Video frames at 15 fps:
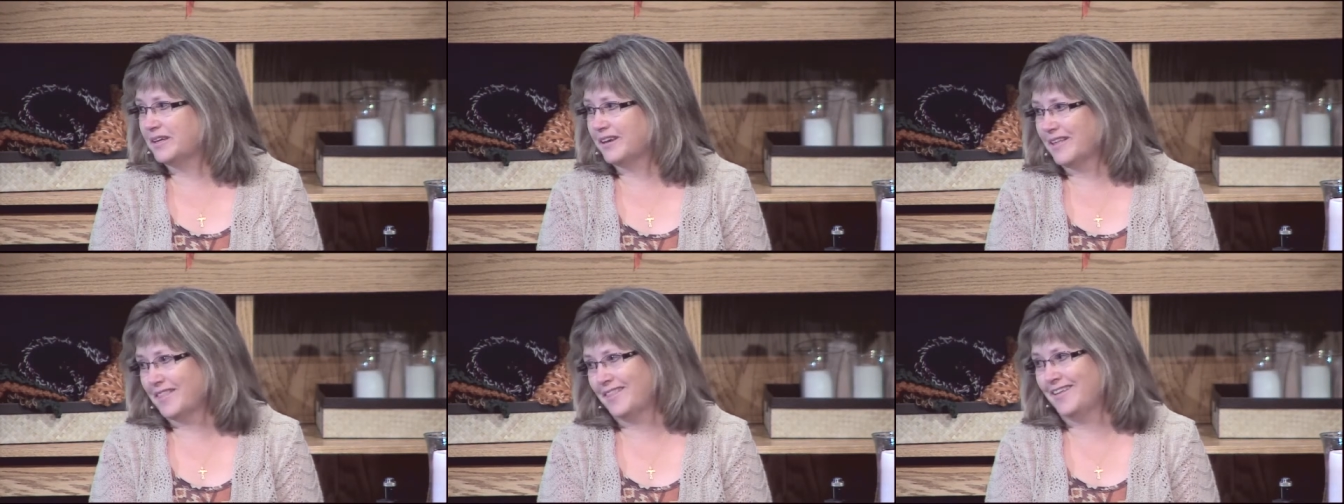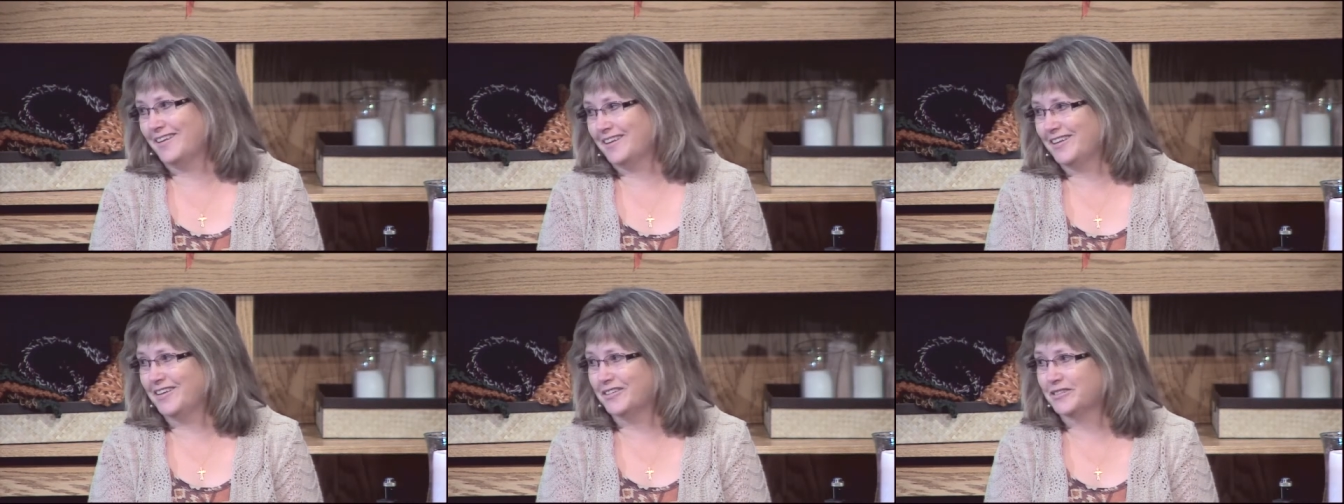I
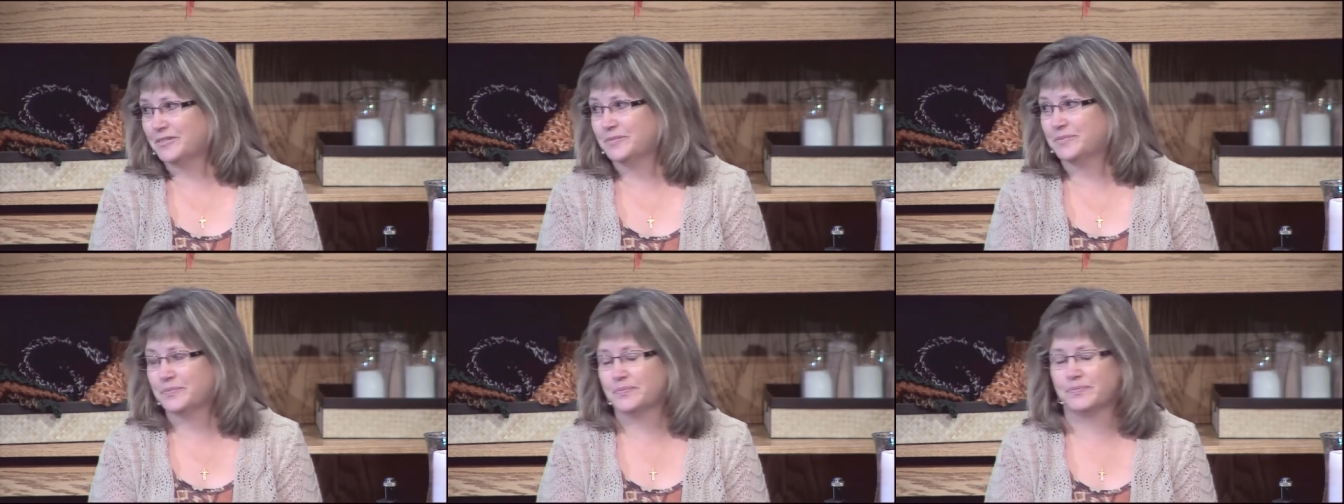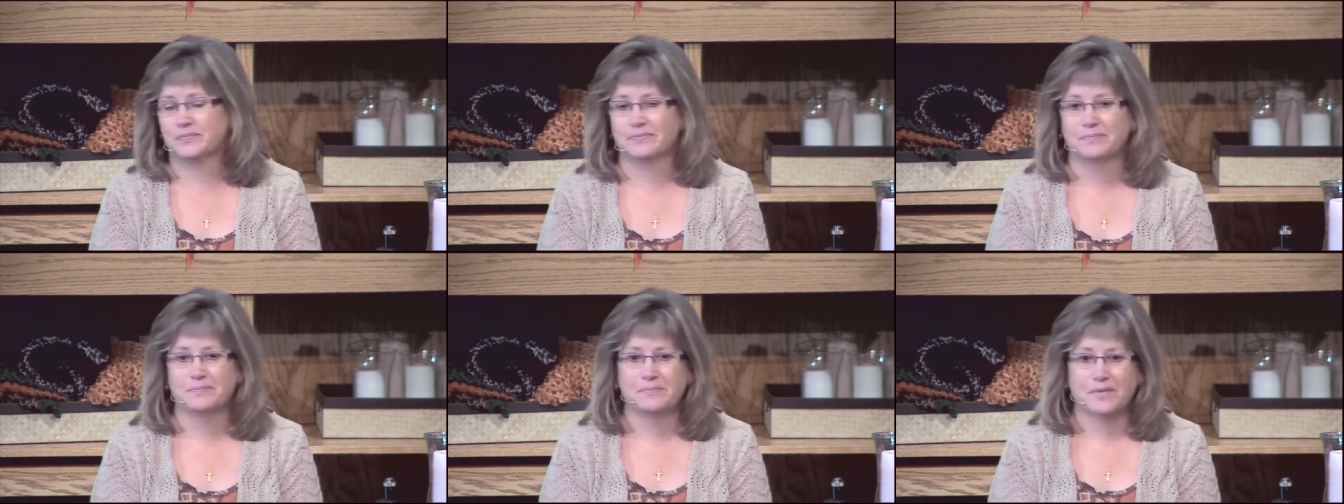thank you
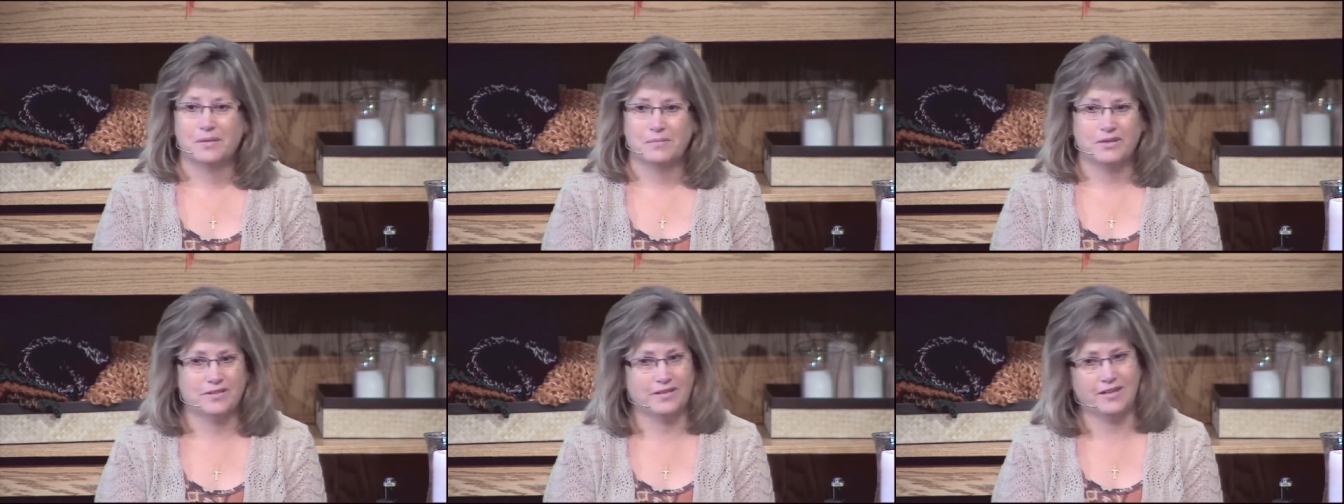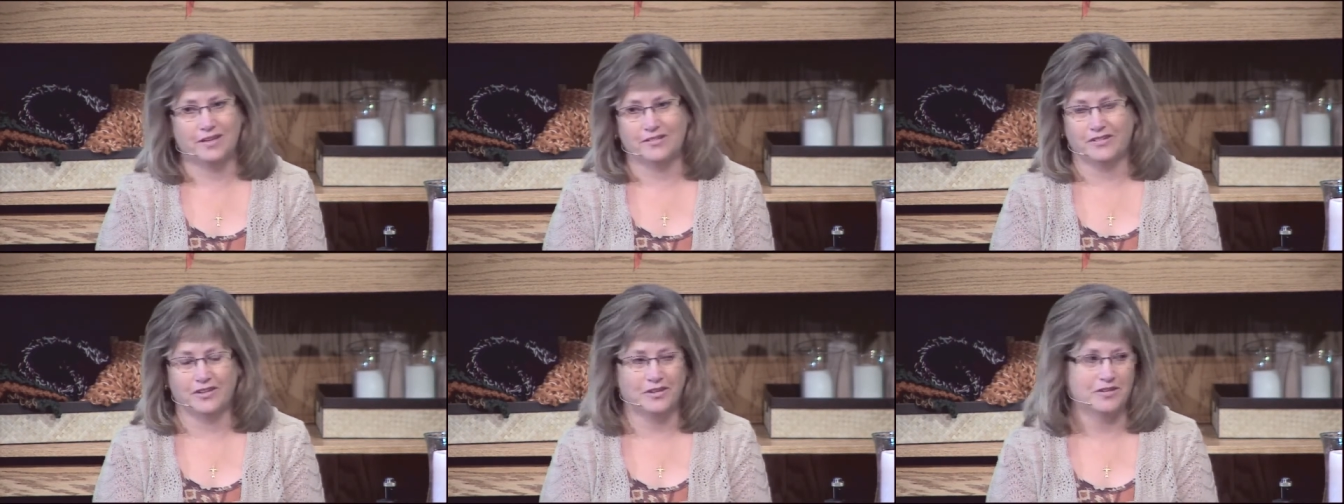because I
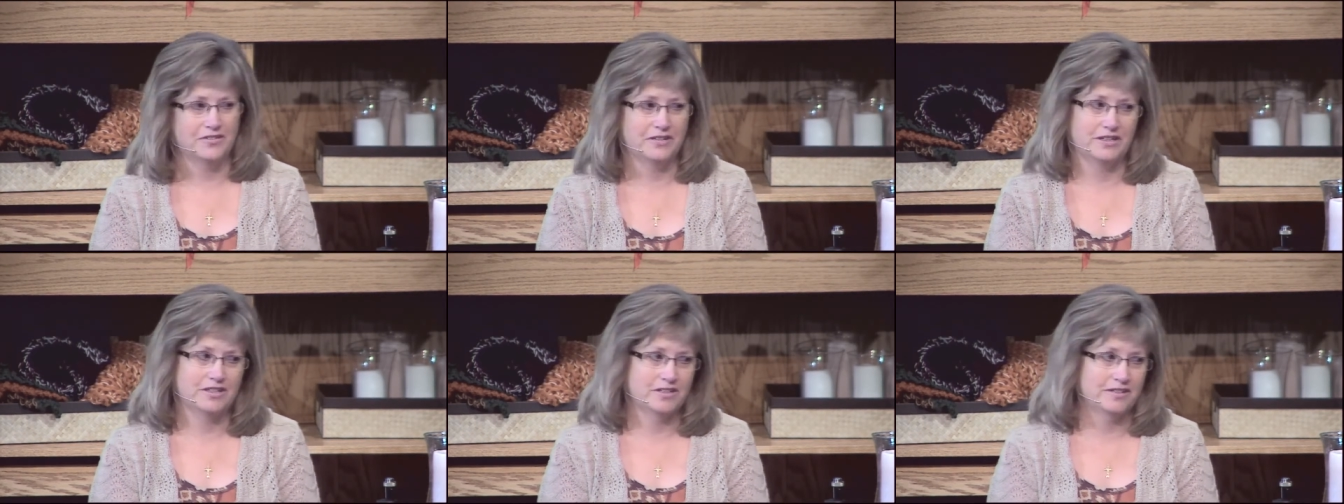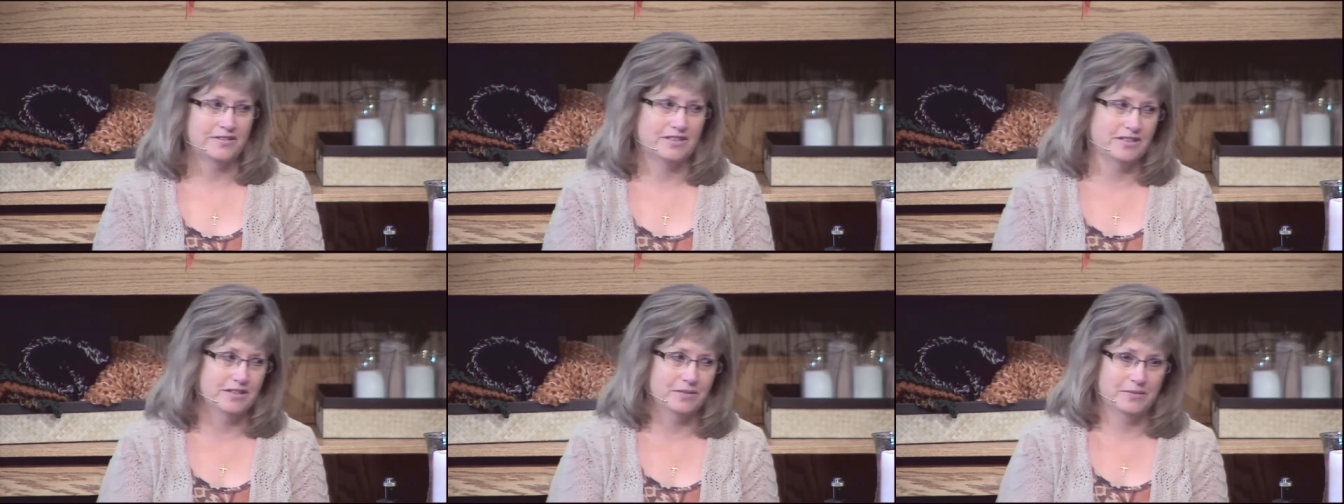don't know if I could have
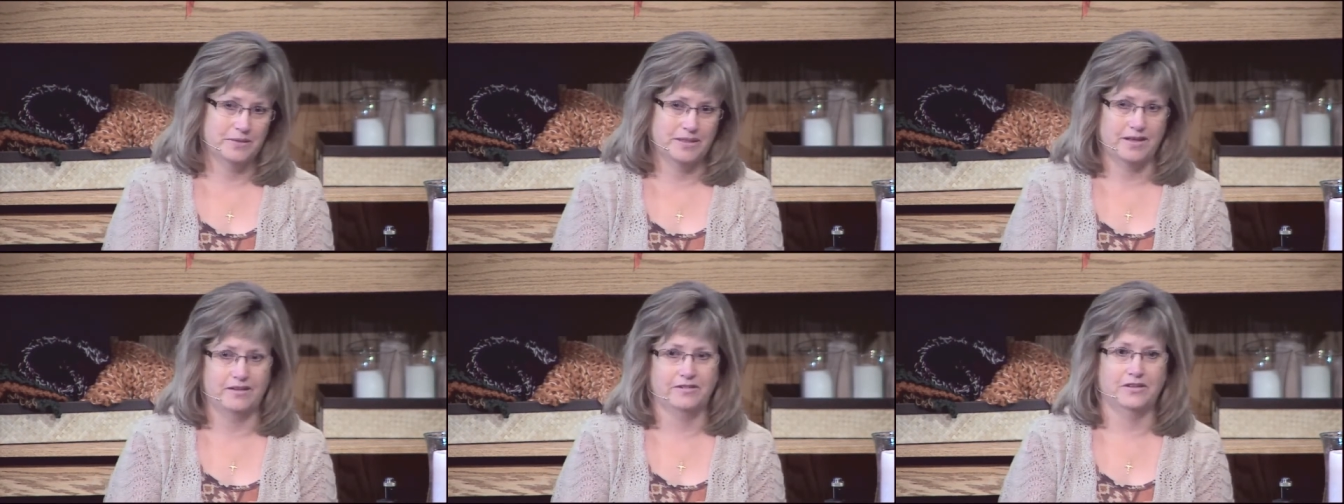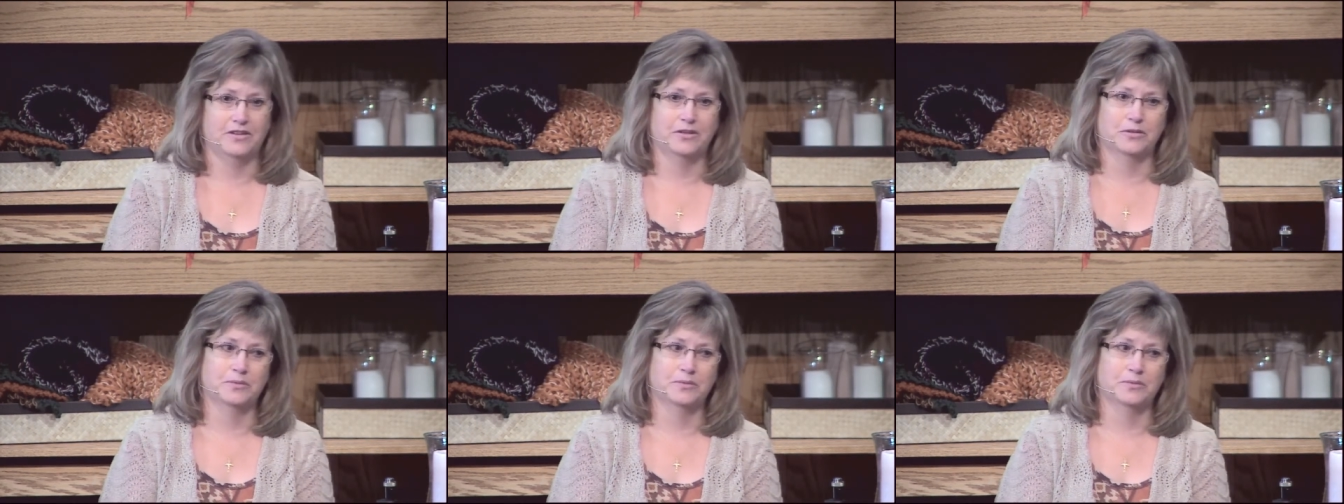done it without you.